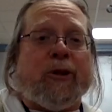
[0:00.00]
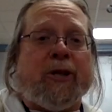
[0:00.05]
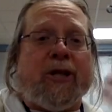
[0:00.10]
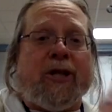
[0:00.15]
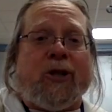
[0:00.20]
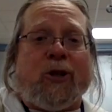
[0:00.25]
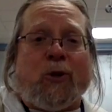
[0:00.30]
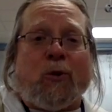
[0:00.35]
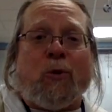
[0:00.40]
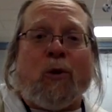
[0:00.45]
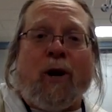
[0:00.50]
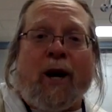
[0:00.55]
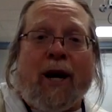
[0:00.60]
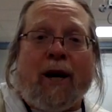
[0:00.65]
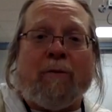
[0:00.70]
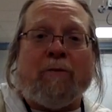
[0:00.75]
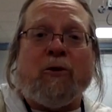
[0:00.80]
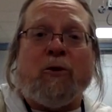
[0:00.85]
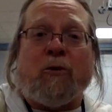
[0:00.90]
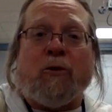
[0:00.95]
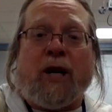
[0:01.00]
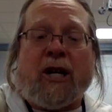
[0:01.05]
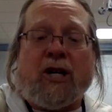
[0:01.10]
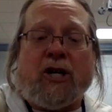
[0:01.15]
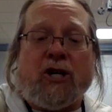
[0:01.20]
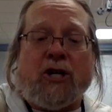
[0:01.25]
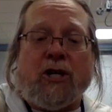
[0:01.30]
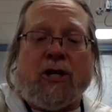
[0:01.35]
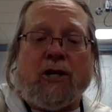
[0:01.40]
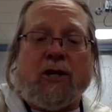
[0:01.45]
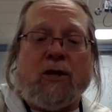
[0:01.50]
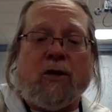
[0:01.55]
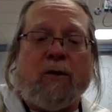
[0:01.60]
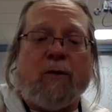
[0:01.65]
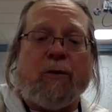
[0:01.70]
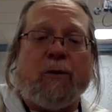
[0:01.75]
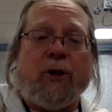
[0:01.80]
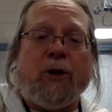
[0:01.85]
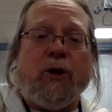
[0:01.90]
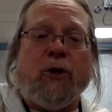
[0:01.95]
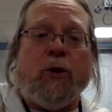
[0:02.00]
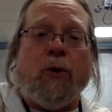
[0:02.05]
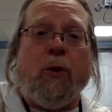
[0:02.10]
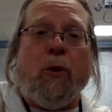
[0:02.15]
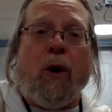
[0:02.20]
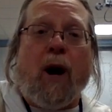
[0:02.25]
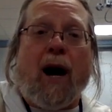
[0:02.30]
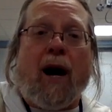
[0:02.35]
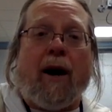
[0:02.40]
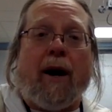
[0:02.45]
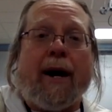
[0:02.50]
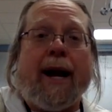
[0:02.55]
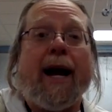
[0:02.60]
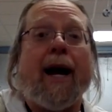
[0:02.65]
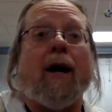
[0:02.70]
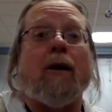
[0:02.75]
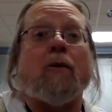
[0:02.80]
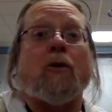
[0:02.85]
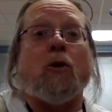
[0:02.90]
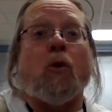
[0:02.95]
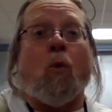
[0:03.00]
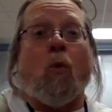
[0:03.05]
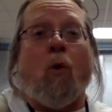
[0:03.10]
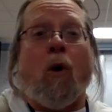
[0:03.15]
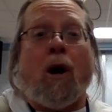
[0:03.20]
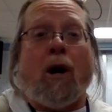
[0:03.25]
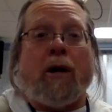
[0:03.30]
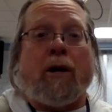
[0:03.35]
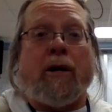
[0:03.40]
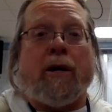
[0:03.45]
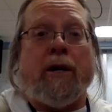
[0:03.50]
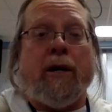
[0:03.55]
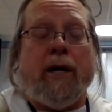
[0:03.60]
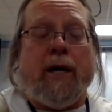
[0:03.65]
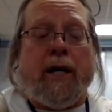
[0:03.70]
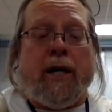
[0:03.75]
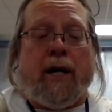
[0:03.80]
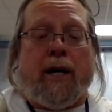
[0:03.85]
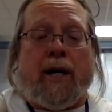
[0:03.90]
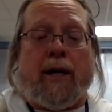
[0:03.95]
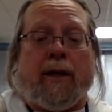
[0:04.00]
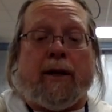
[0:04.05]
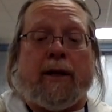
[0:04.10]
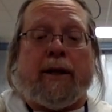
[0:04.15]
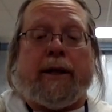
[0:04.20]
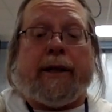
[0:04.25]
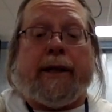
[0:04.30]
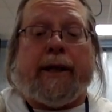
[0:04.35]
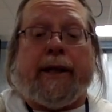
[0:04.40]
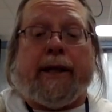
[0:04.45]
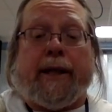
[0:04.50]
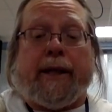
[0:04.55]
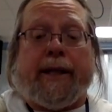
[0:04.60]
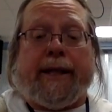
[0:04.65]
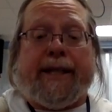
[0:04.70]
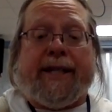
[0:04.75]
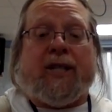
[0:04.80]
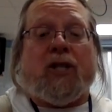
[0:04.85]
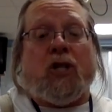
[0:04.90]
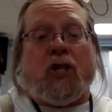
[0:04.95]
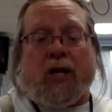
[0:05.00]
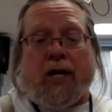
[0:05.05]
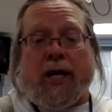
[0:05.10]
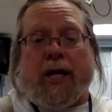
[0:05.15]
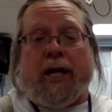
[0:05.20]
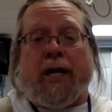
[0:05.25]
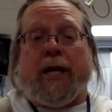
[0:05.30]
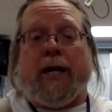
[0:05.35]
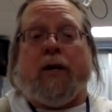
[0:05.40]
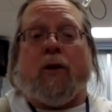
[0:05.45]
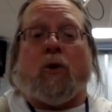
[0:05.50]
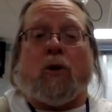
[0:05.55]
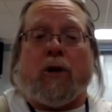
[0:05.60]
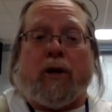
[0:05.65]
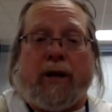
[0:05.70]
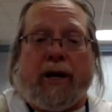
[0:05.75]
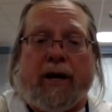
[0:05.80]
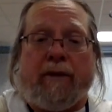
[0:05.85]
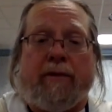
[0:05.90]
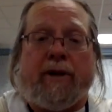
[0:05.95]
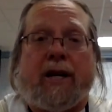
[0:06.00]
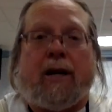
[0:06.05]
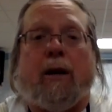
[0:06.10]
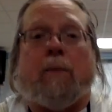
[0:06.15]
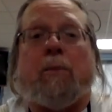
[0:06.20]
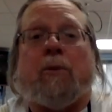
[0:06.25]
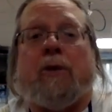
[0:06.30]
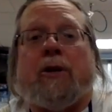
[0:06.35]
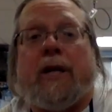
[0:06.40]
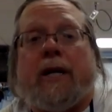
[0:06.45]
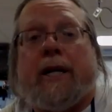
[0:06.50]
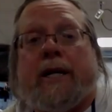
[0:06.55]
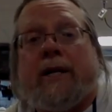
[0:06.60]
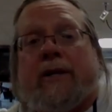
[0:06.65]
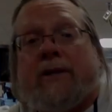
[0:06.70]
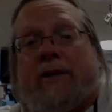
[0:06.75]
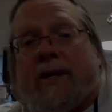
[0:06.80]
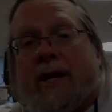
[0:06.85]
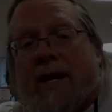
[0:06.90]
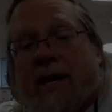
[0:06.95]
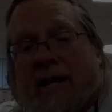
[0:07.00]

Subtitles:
teacher will have directions for you on how to water each day or every couple of days.